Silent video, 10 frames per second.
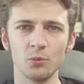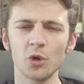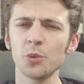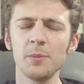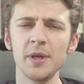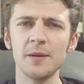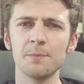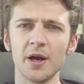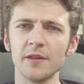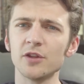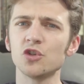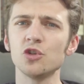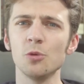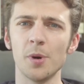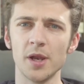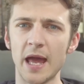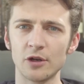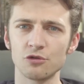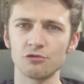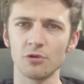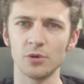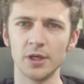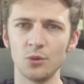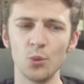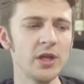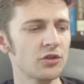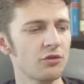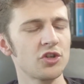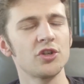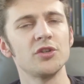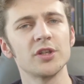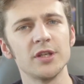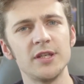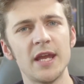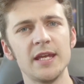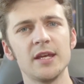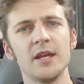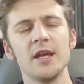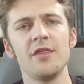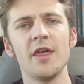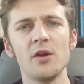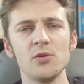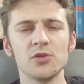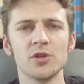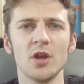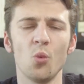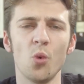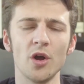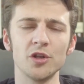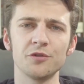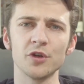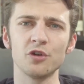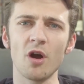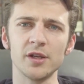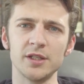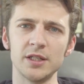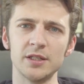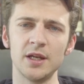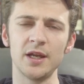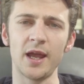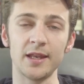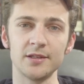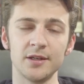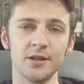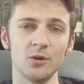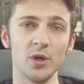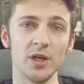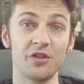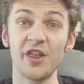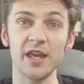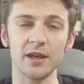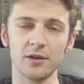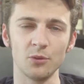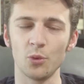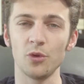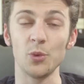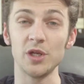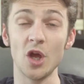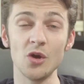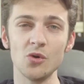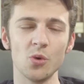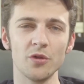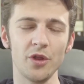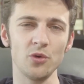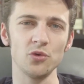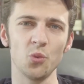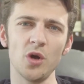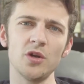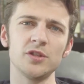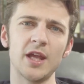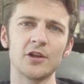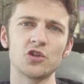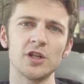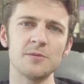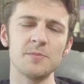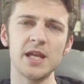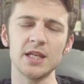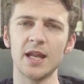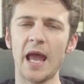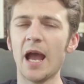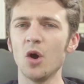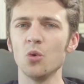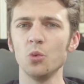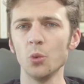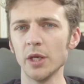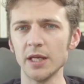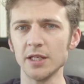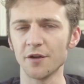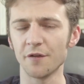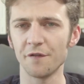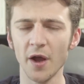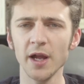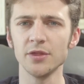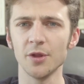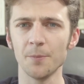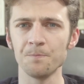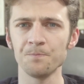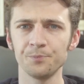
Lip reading: What do we mean by the supernatural? We as Christians can take those words for granted, and we think whether we know what those words actually mean and how we define them.